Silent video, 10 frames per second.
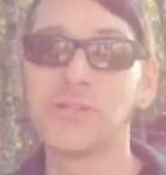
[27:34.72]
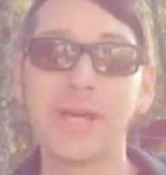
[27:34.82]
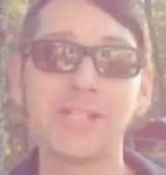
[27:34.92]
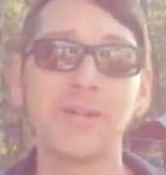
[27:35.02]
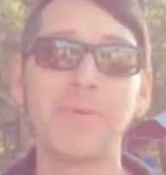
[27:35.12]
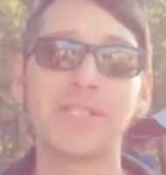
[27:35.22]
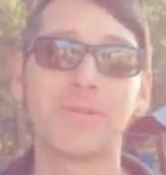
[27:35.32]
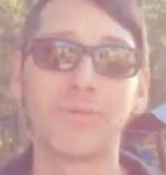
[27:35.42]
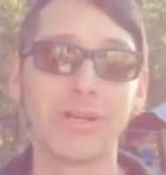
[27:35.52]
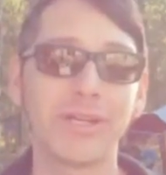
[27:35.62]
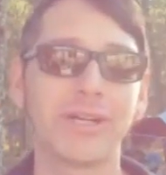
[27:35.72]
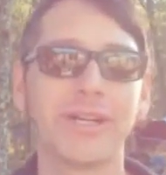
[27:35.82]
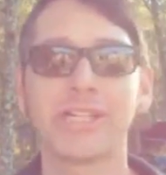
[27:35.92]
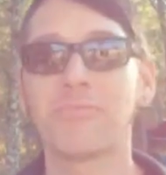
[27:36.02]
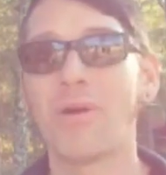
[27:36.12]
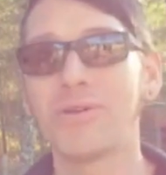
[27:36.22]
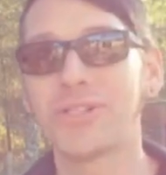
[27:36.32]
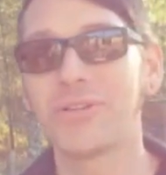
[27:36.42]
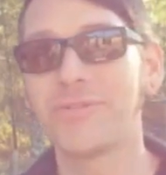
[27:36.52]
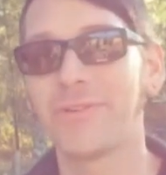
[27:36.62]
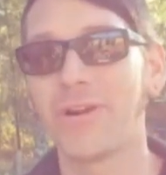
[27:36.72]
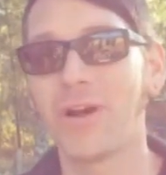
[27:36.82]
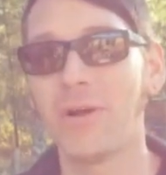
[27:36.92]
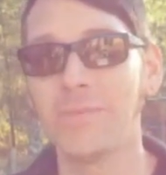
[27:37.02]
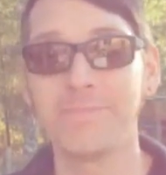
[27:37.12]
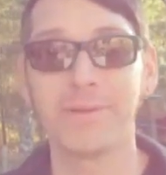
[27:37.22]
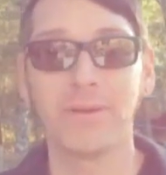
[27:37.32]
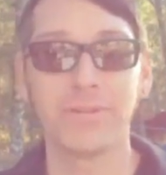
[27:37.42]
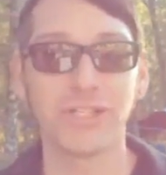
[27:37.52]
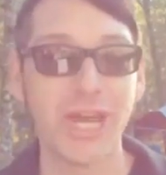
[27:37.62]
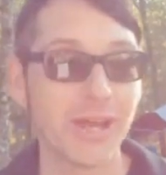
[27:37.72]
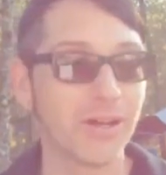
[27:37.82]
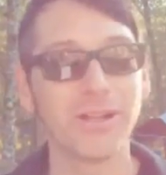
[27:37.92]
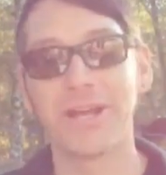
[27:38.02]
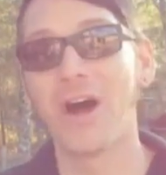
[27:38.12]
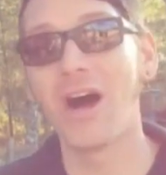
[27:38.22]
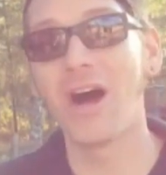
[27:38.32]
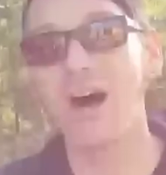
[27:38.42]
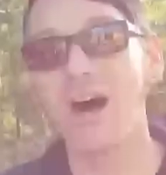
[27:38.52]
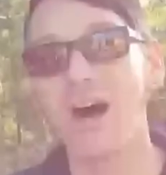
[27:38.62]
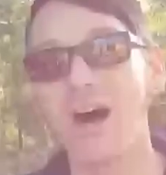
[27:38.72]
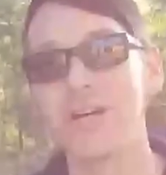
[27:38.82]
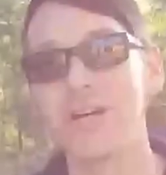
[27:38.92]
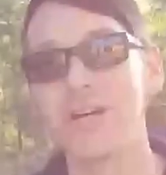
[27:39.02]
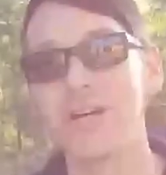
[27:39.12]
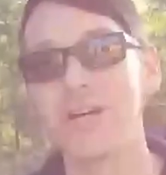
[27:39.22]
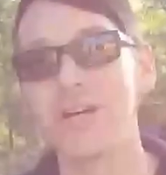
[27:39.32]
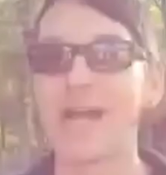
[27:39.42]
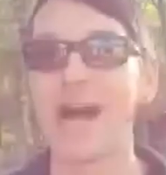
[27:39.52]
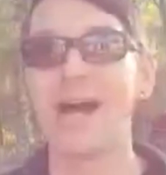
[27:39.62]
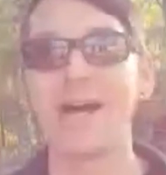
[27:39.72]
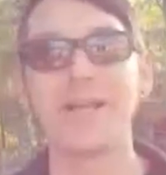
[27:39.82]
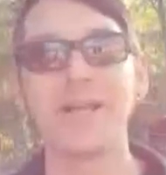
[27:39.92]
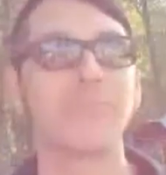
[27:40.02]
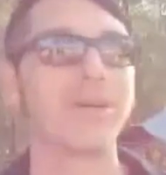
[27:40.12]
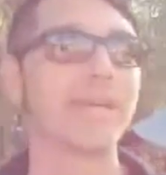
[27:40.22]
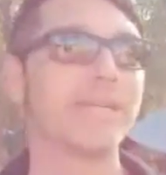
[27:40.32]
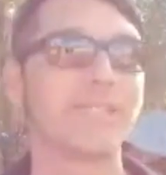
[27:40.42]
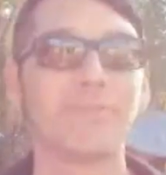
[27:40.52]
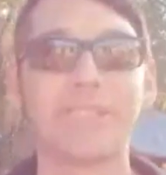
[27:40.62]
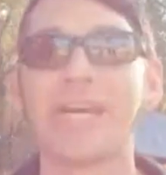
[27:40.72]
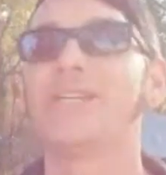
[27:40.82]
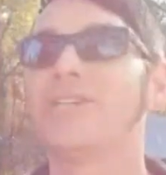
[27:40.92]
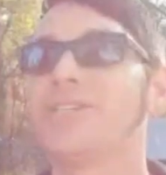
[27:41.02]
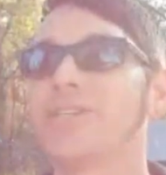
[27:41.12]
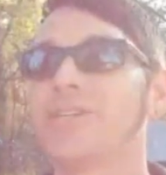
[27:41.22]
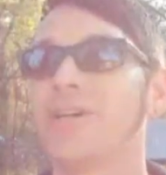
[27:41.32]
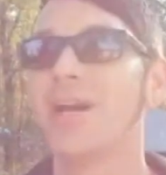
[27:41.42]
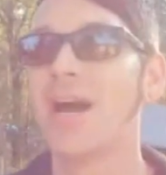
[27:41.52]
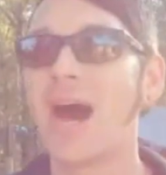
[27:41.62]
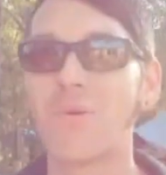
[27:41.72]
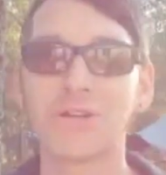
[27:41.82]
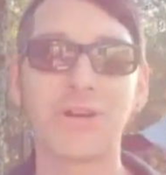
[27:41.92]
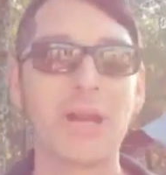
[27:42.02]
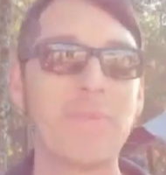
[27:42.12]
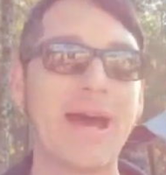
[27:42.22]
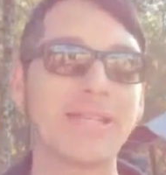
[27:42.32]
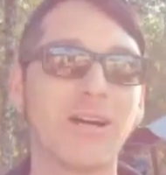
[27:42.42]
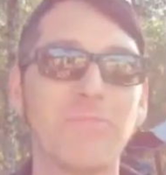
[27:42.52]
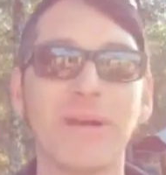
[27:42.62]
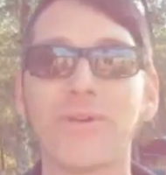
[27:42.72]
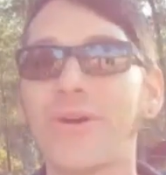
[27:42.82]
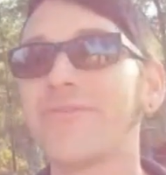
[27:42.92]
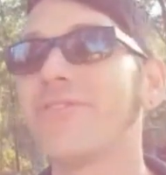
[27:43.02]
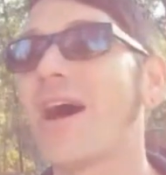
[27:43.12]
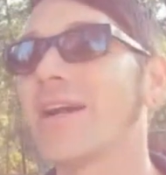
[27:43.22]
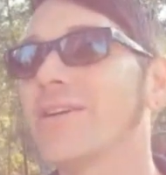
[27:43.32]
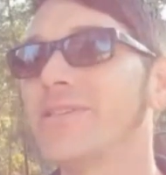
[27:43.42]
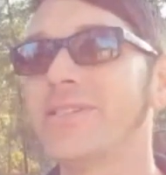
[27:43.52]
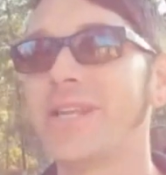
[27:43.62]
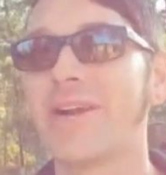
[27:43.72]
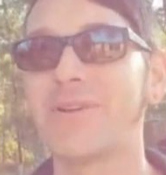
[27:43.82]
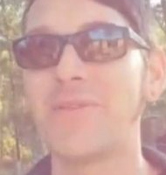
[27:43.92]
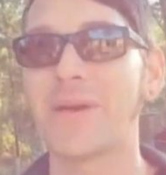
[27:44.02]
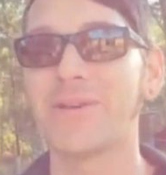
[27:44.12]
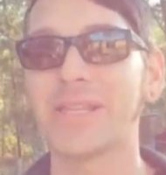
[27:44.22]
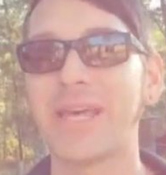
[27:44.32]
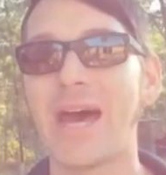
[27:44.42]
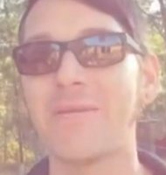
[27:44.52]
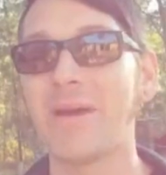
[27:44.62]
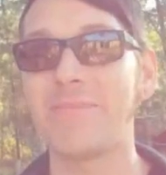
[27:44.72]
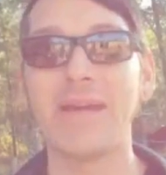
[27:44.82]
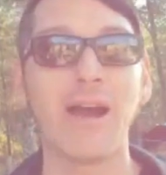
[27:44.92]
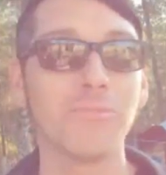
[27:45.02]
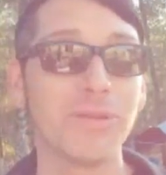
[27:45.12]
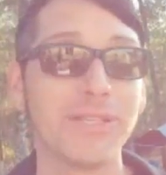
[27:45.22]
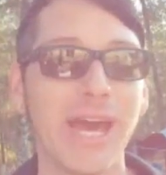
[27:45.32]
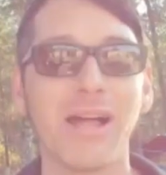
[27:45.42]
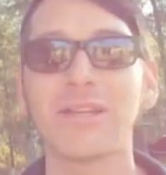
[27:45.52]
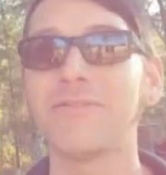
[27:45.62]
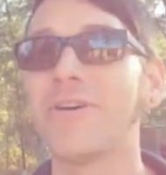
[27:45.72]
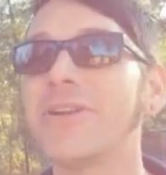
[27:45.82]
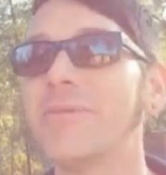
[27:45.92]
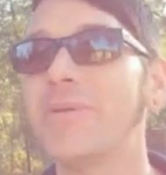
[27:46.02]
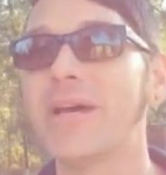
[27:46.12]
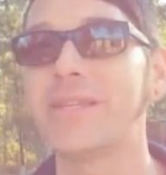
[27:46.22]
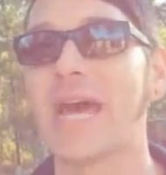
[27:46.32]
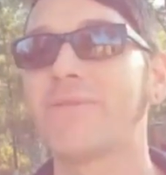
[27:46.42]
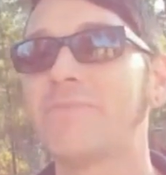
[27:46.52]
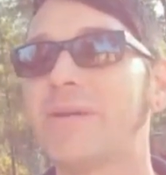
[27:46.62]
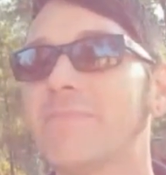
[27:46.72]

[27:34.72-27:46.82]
So that should be some really good exposure for the channel and us and what we got going on, and bringing some attention to how we're trying to pass out Bitcoin flyers and everything like that. Maybe help the tally fund a bit. That would be a